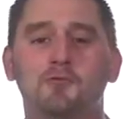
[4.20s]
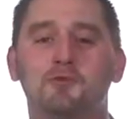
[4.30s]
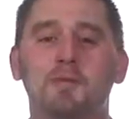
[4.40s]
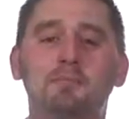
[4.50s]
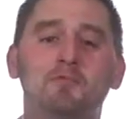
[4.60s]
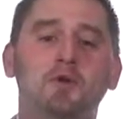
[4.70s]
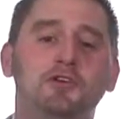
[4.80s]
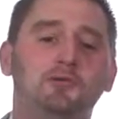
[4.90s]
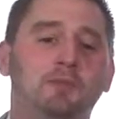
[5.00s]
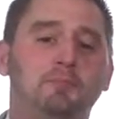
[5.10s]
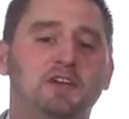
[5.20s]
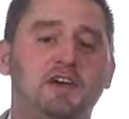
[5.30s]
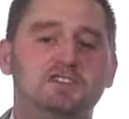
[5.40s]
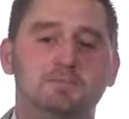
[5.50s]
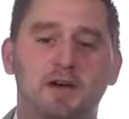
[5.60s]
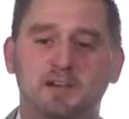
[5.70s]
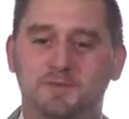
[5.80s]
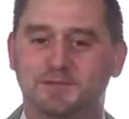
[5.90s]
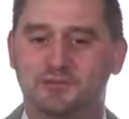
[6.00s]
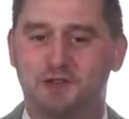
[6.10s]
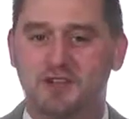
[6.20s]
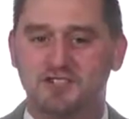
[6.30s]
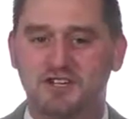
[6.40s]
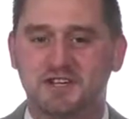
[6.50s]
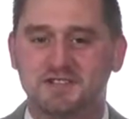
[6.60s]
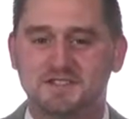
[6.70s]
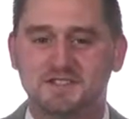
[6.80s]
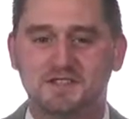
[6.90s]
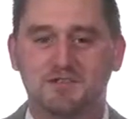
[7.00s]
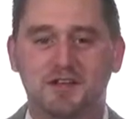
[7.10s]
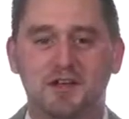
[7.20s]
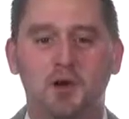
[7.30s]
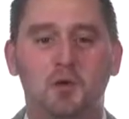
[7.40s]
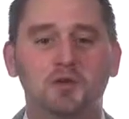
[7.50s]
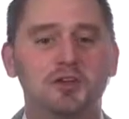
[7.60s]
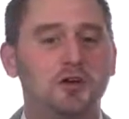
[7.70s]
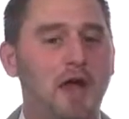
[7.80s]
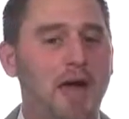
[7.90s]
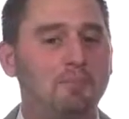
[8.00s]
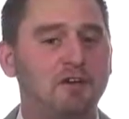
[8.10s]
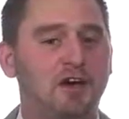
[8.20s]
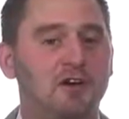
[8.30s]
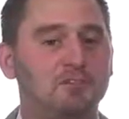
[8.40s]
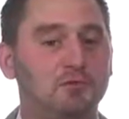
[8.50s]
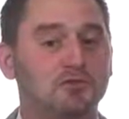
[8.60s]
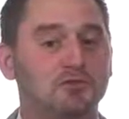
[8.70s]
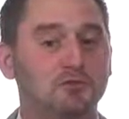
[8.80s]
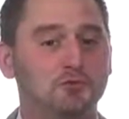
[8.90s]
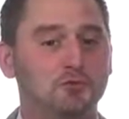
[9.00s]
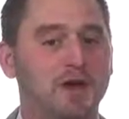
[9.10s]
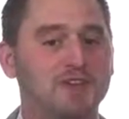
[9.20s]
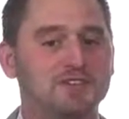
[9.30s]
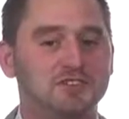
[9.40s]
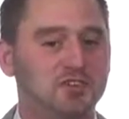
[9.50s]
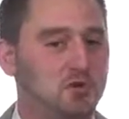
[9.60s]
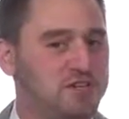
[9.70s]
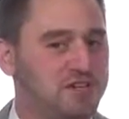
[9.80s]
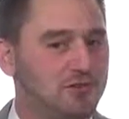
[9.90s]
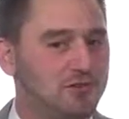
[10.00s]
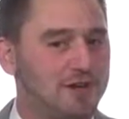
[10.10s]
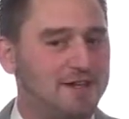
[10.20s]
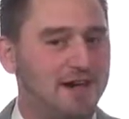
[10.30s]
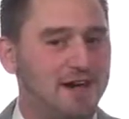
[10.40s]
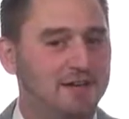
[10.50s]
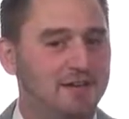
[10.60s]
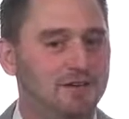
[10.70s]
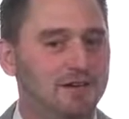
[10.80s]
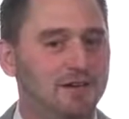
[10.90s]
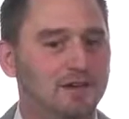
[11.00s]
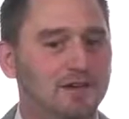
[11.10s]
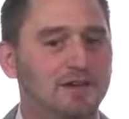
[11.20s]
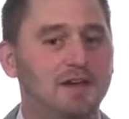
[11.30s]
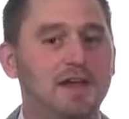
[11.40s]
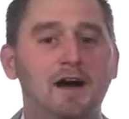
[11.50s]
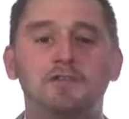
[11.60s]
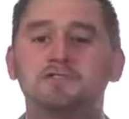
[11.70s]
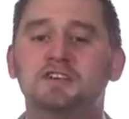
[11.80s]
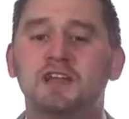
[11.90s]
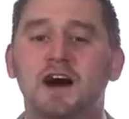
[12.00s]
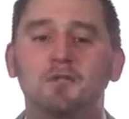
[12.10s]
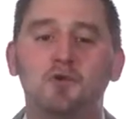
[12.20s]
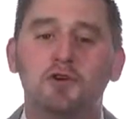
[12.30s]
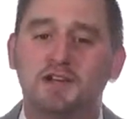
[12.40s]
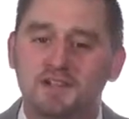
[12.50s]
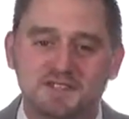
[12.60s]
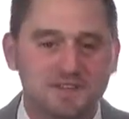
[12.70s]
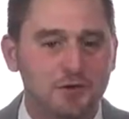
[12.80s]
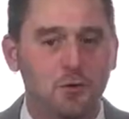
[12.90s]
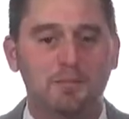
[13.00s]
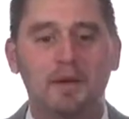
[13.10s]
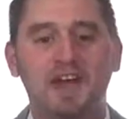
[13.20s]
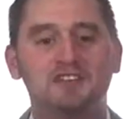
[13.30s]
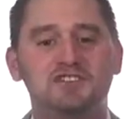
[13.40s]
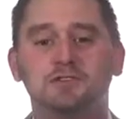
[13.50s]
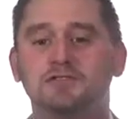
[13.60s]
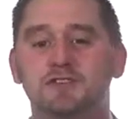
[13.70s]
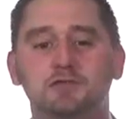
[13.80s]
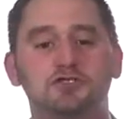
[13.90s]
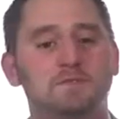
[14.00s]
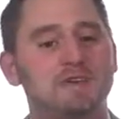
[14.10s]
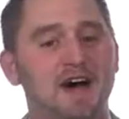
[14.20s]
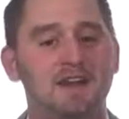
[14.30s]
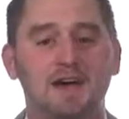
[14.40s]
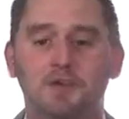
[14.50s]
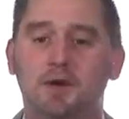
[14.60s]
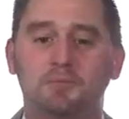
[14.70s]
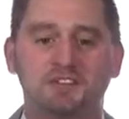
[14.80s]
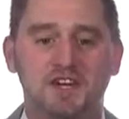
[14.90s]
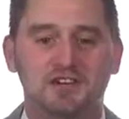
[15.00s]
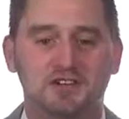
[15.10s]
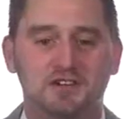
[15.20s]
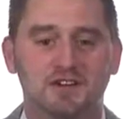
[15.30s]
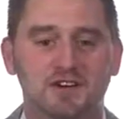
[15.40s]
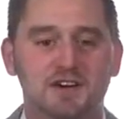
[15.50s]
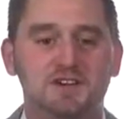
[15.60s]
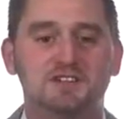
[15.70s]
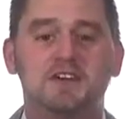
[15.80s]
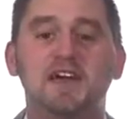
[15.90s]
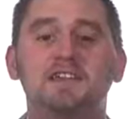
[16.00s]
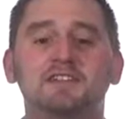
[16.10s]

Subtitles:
Remember when your reputation management strategy consisted of getting only your happy customers to rate your dealer online? Now there's a lot more to consider when managing your dealership's online reputation. Today,